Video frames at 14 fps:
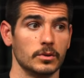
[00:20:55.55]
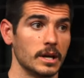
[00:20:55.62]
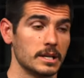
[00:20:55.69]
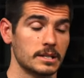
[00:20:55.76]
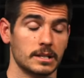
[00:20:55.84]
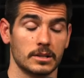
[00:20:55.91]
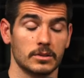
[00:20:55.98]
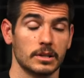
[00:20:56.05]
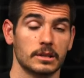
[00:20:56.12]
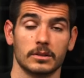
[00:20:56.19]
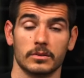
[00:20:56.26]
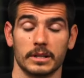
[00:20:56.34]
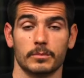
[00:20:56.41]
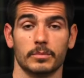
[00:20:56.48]
You guys can click
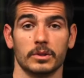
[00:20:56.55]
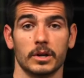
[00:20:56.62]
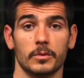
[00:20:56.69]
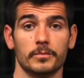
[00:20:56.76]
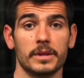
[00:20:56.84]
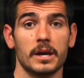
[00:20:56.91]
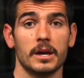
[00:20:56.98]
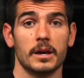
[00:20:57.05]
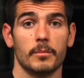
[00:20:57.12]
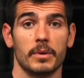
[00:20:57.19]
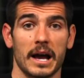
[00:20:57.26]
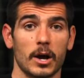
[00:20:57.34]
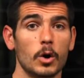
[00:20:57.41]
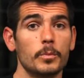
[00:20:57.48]
the link below
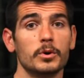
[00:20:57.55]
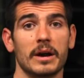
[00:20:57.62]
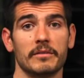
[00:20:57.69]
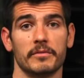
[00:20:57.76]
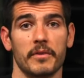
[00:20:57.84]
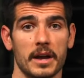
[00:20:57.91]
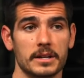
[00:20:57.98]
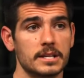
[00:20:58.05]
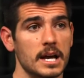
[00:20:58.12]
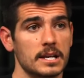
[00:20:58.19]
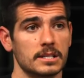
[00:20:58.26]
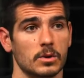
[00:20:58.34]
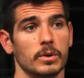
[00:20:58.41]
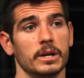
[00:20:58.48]
but I hope you have a
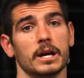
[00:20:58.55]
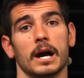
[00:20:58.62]
fantastic week.